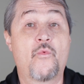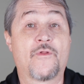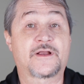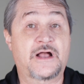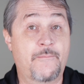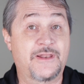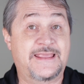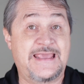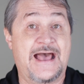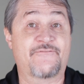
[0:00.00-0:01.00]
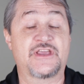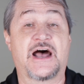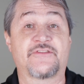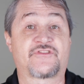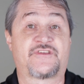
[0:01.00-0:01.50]
A couple of
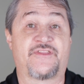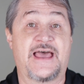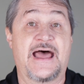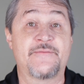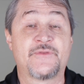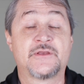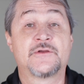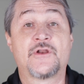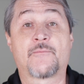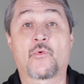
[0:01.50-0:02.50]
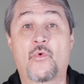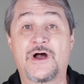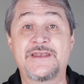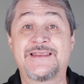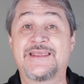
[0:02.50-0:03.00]
caveats to that. Number
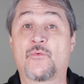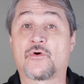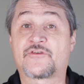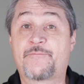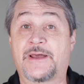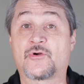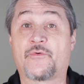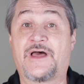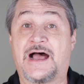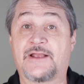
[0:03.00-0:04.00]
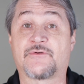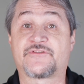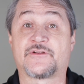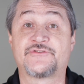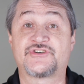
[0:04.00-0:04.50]
one, it works better with a high
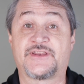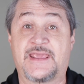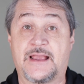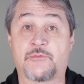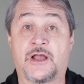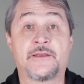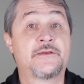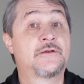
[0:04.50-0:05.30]
resolution camera.